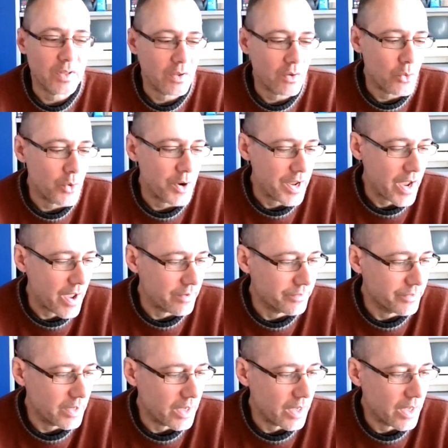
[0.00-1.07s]
We have
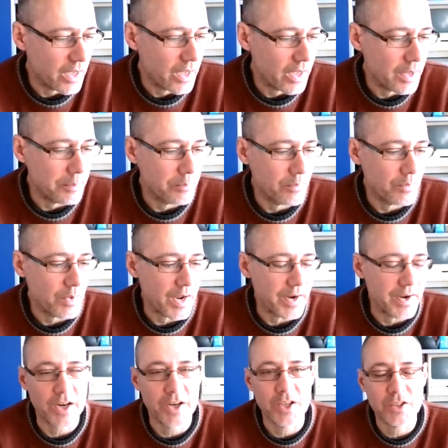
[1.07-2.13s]
an
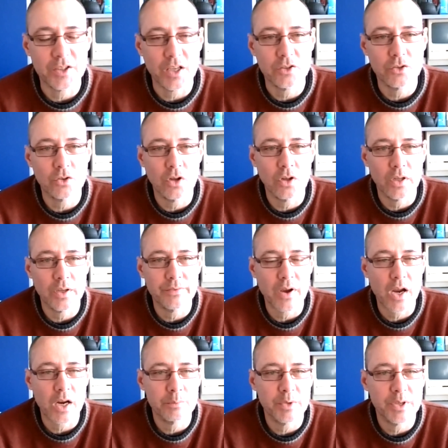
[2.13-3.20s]
architectural
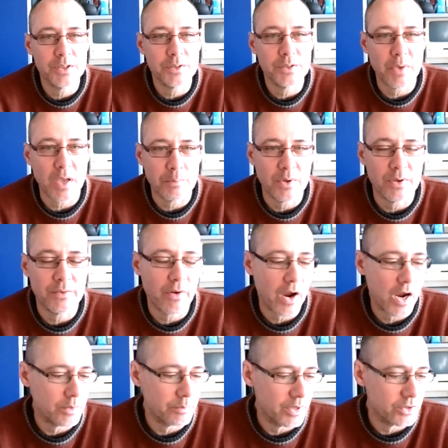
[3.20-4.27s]
environment, map
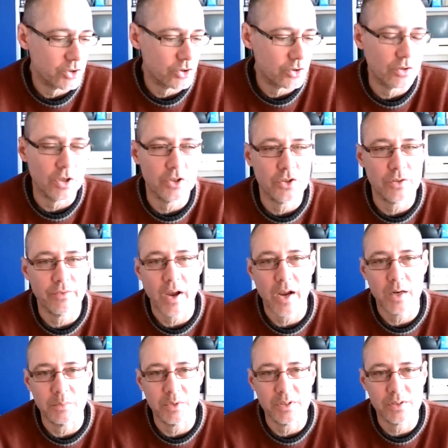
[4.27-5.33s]
environment, structure
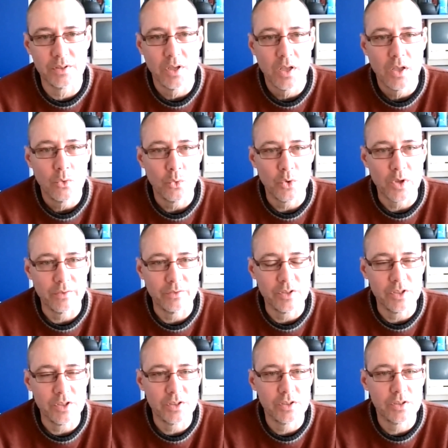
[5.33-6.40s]
environment. We have
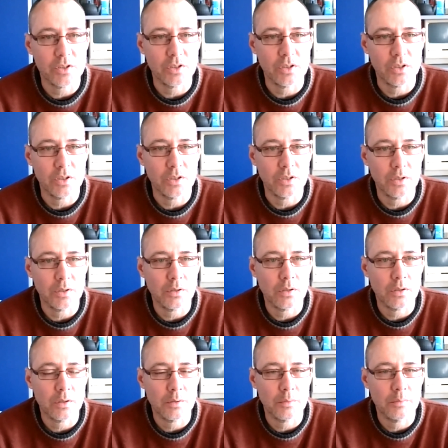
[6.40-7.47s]
this
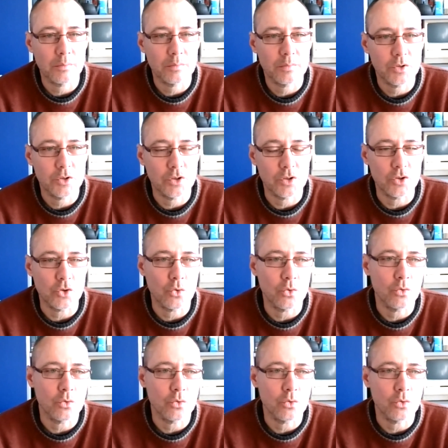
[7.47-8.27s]
the new